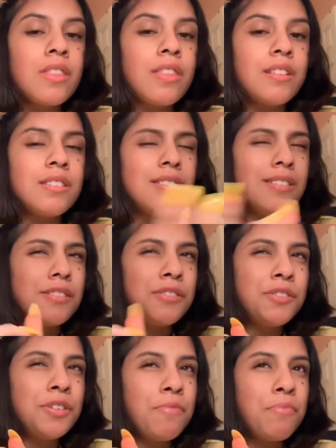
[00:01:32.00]
that sounds a
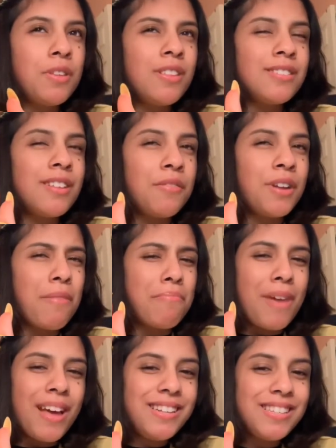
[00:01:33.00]
little creepy. That's not what I
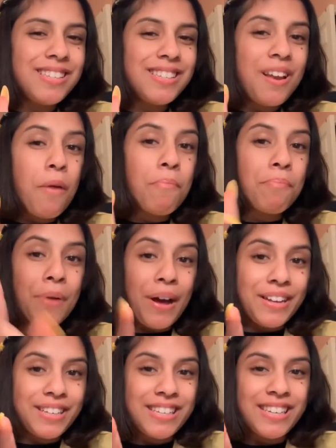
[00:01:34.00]
meant,
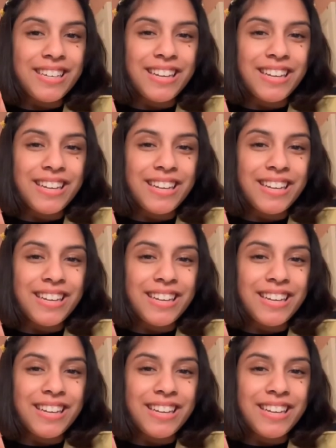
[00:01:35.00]
but